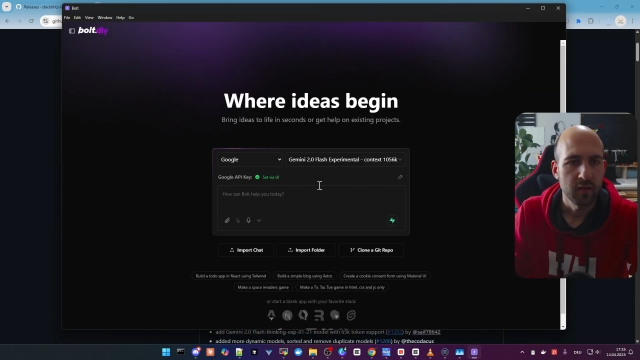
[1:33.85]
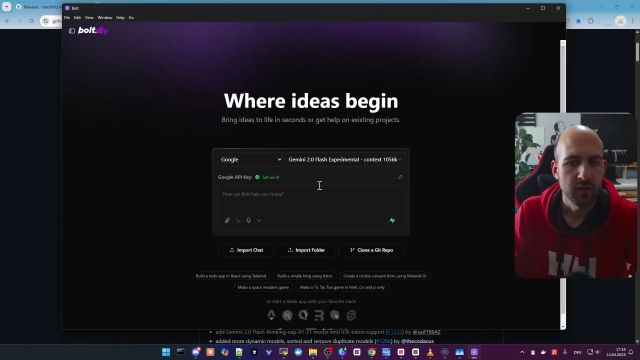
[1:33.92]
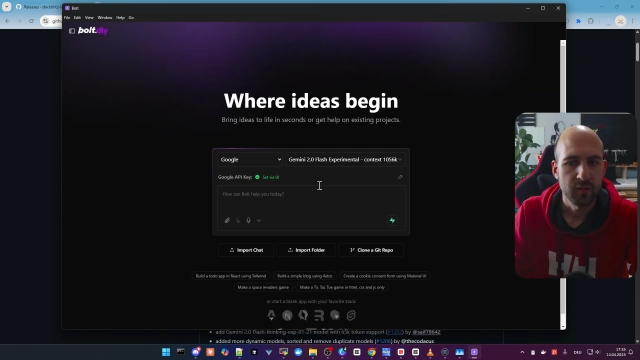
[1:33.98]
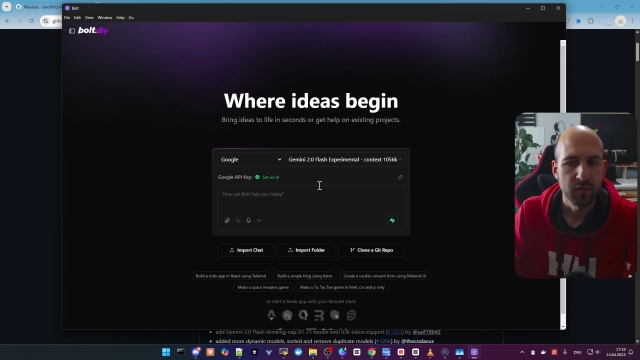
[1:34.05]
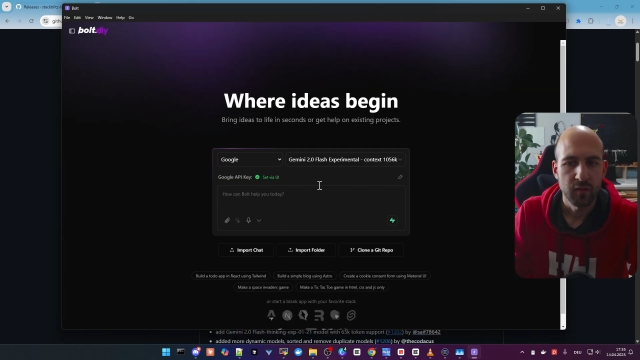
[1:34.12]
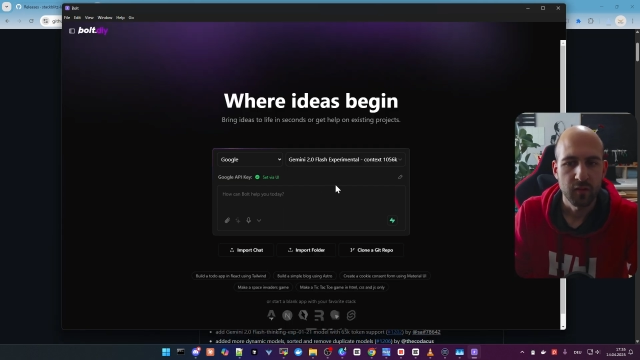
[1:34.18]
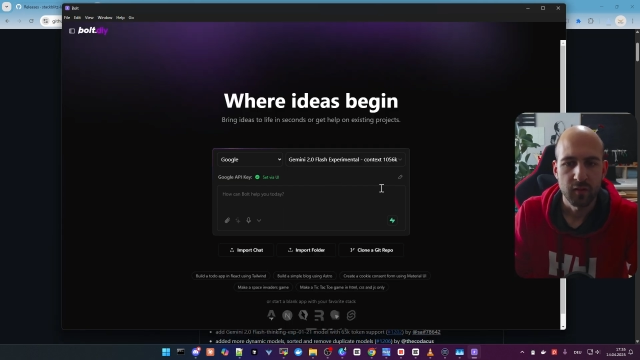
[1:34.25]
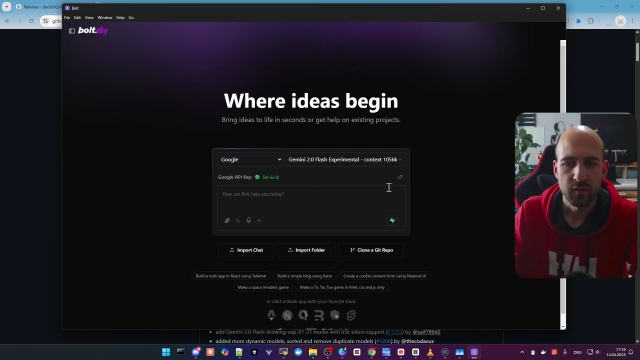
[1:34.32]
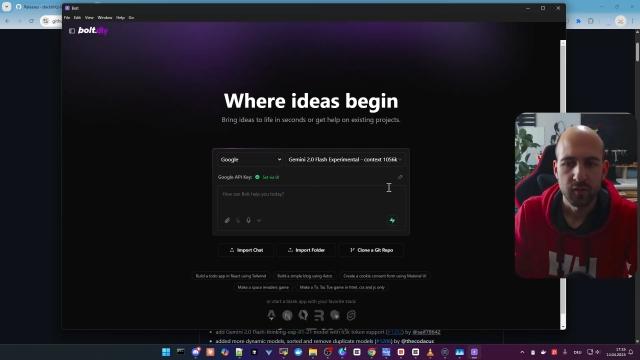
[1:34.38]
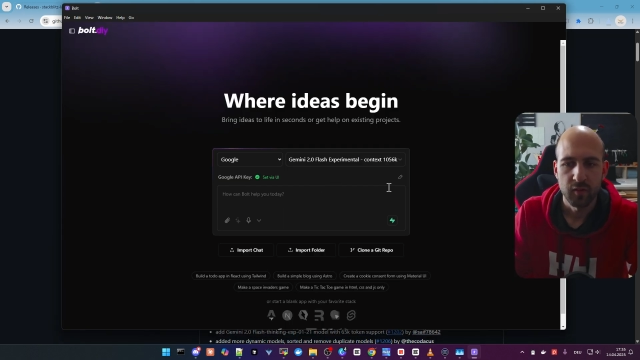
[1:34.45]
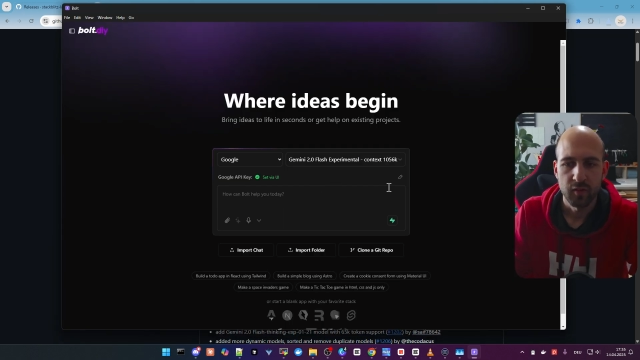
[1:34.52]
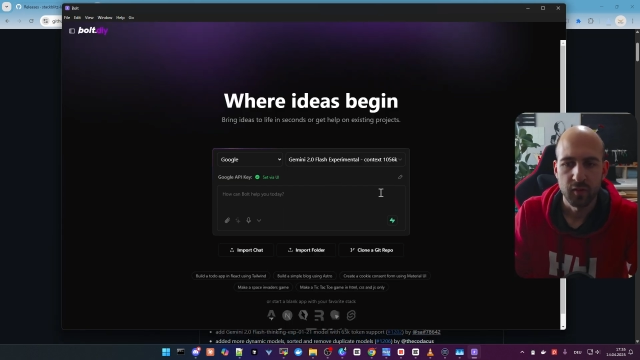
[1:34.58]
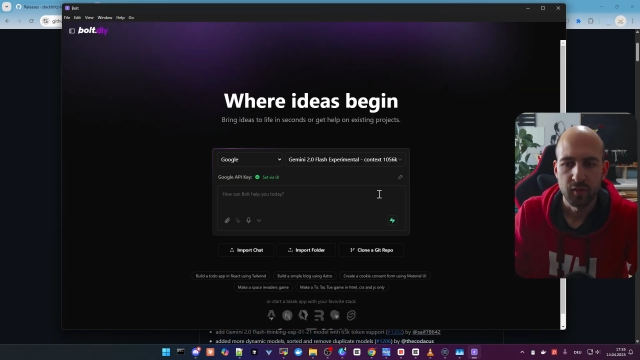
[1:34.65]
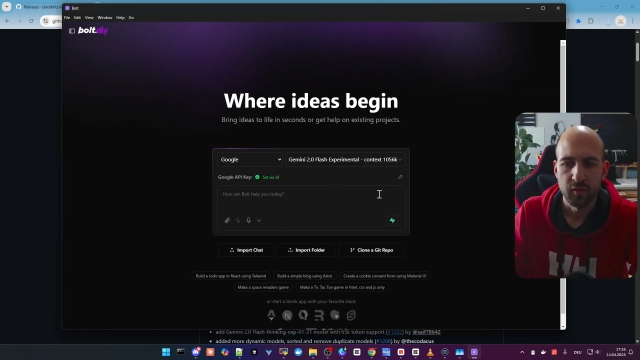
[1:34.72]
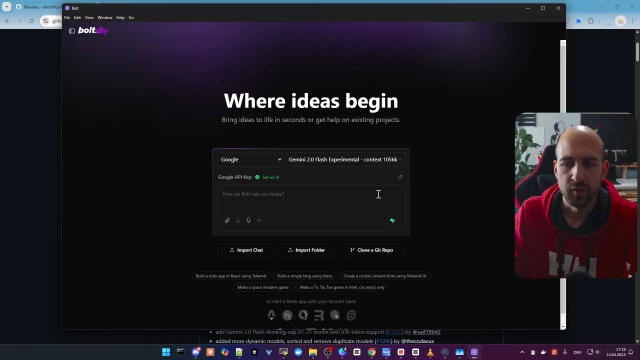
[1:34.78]
stored
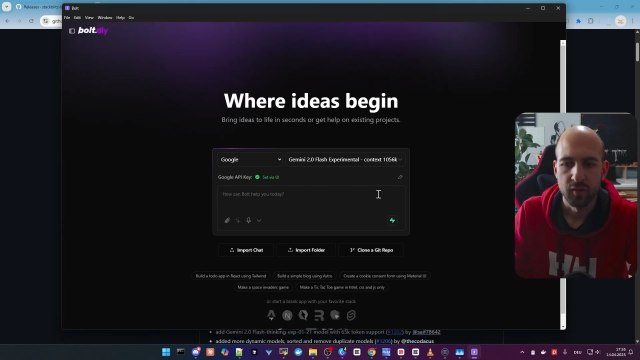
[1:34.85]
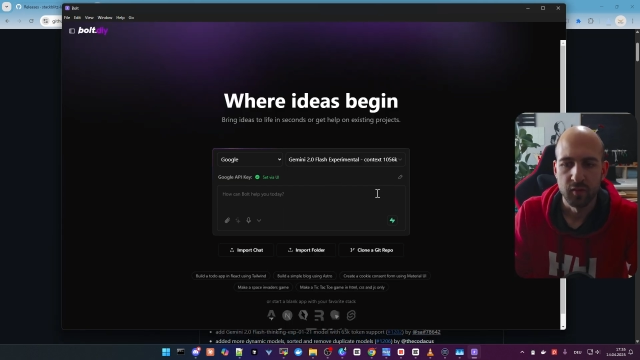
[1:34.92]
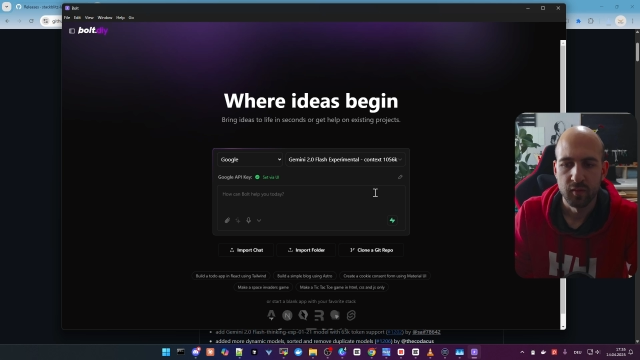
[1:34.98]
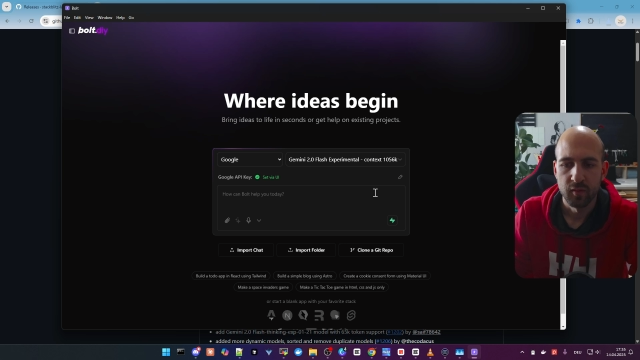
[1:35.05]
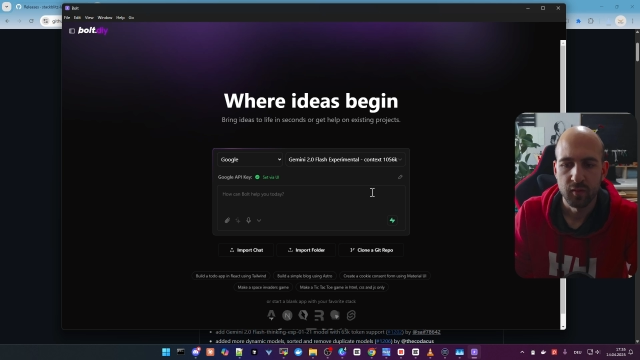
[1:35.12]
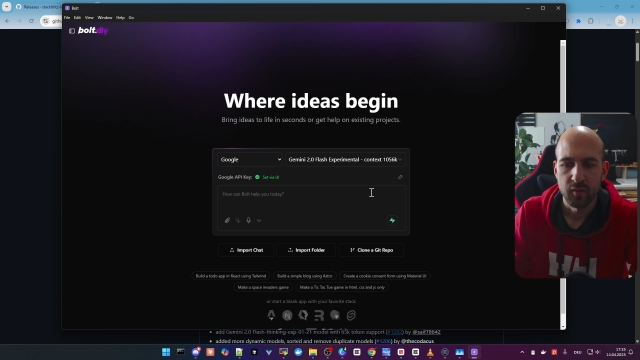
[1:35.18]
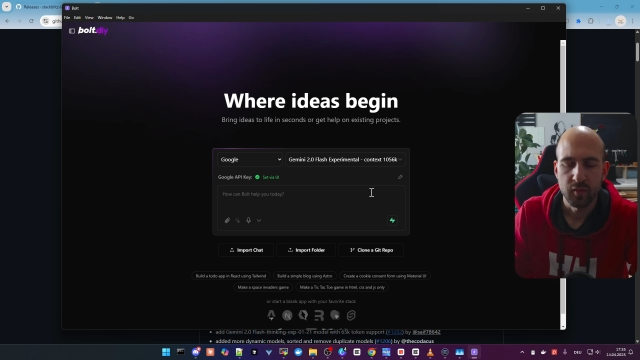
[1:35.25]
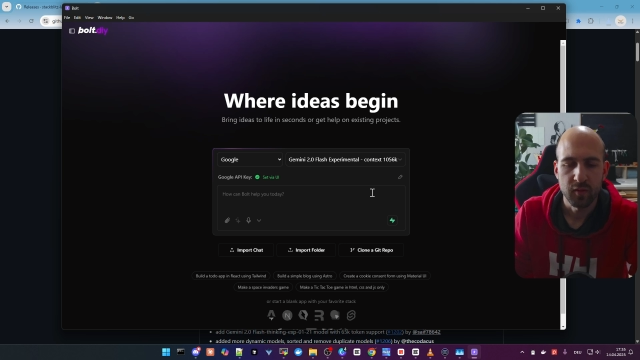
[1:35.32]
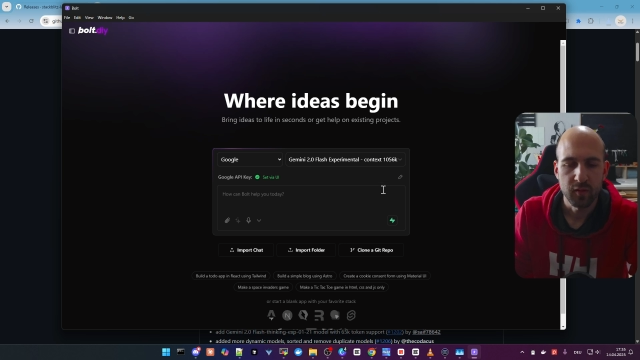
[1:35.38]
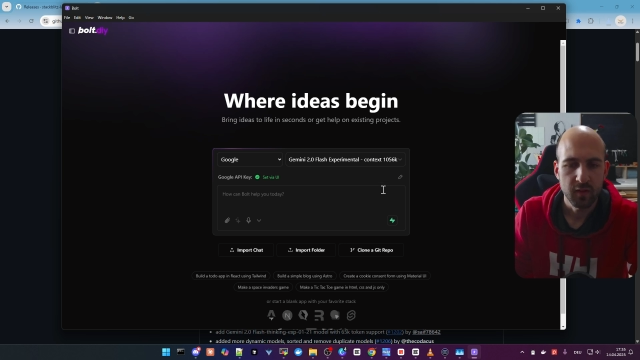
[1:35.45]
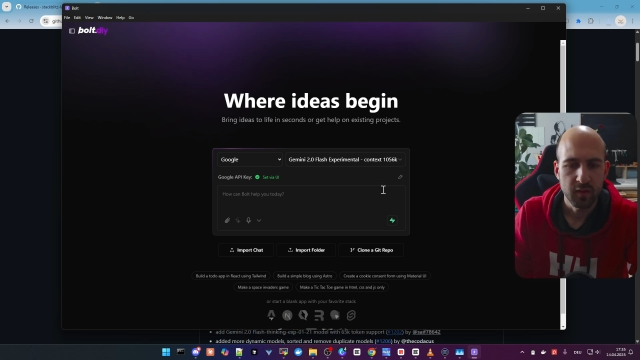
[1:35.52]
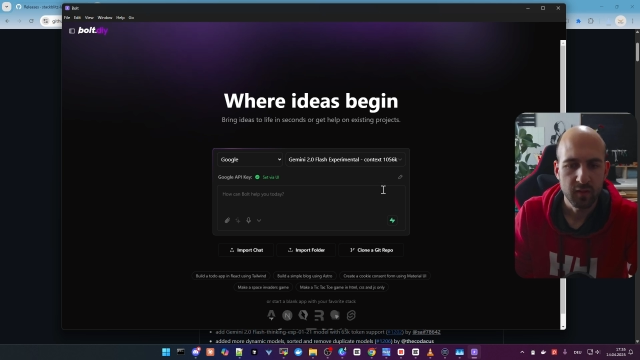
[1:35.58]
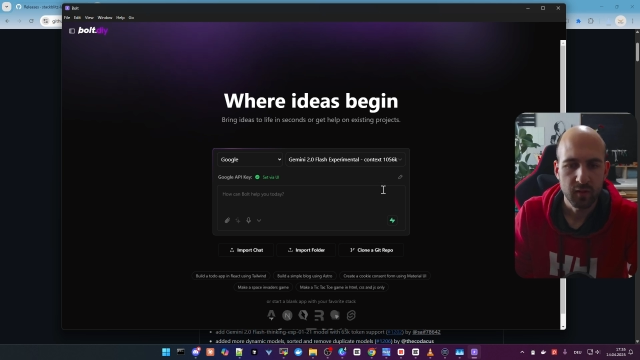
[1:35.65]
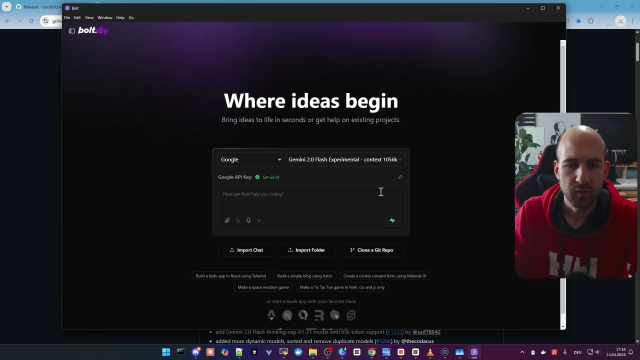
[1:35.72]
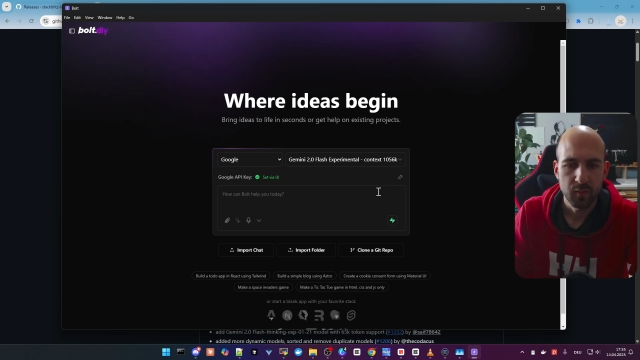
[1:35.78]
on your
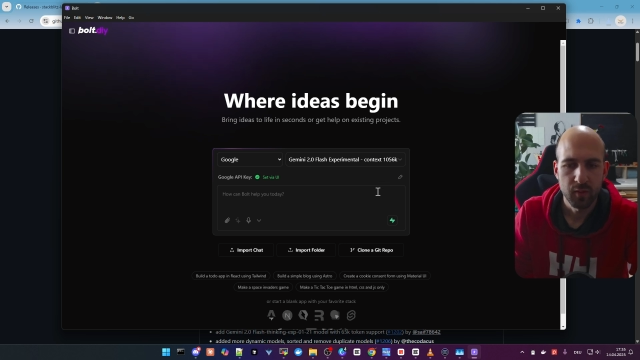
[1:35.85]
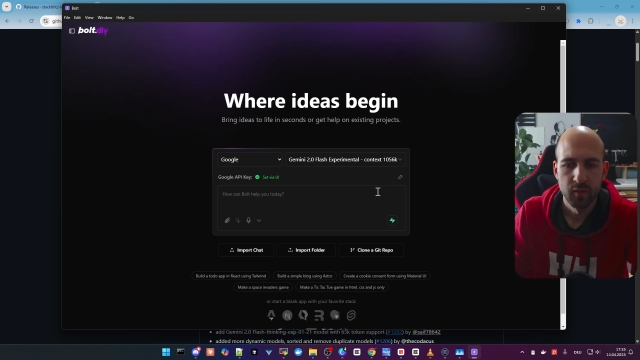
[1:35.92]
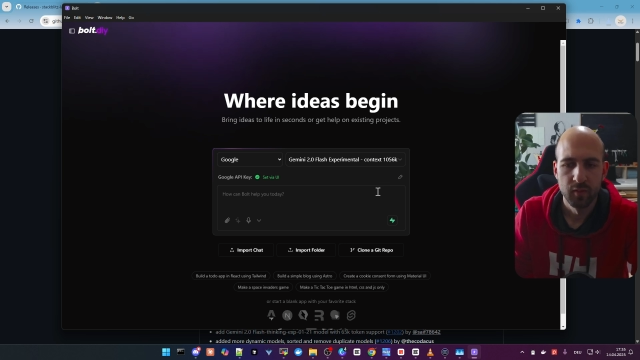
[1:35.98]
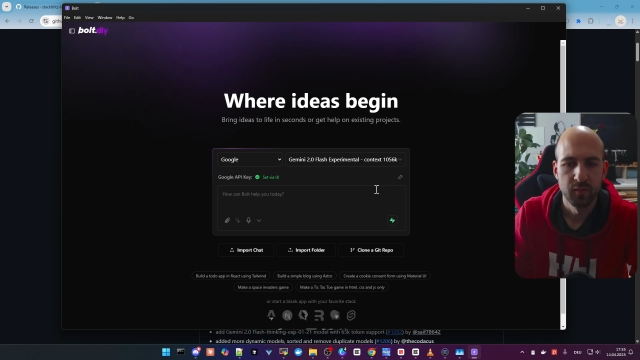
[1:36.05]
desktop,